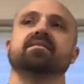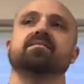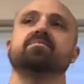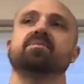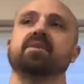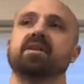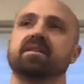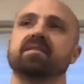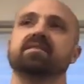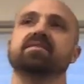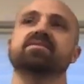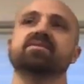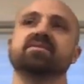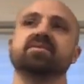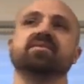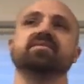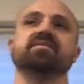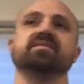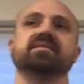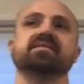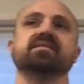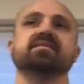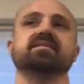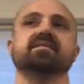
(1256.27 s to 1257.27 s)
Product or
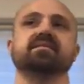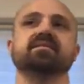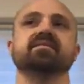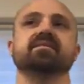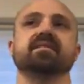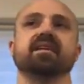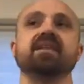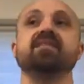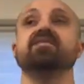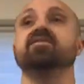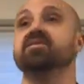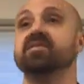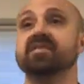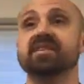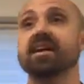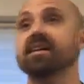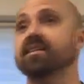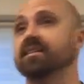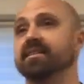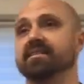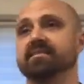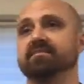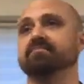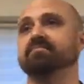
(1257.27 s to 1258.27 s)
service, and you sell
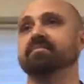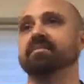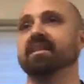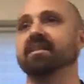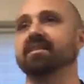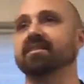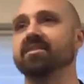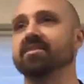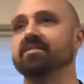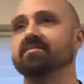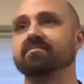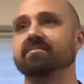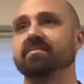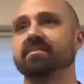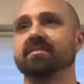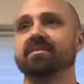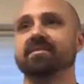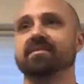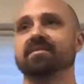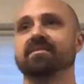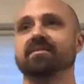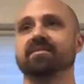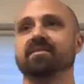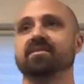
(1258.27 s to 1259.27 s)
it. Like you
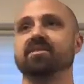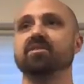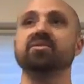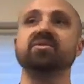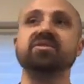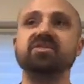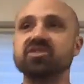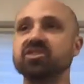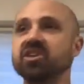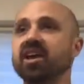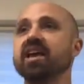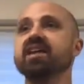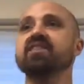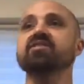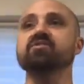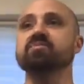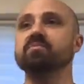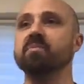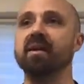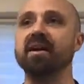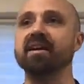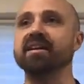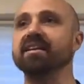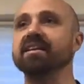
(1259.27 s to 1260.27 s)
exchange
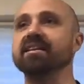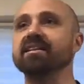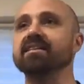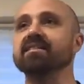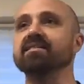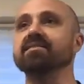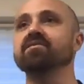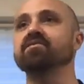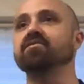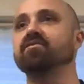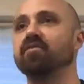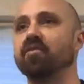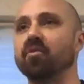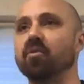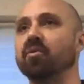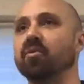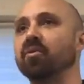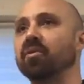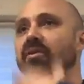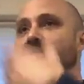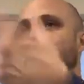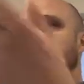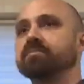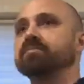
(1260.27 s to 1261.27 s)
money
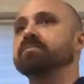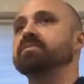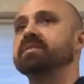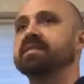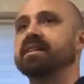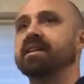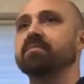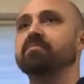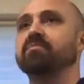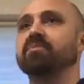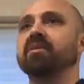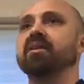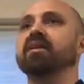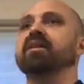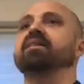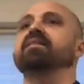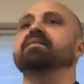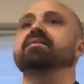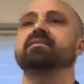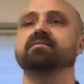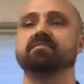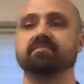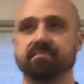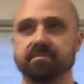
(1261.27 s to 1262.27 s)
for said
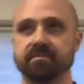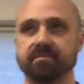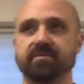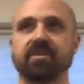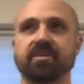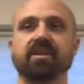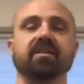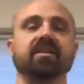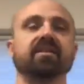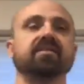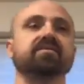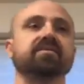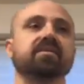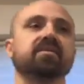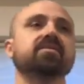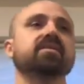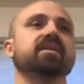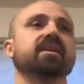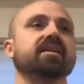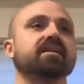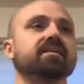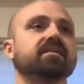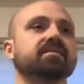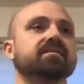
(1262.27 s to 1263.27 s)
product. Fair enough.
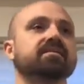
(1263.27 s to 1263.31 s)
Okay.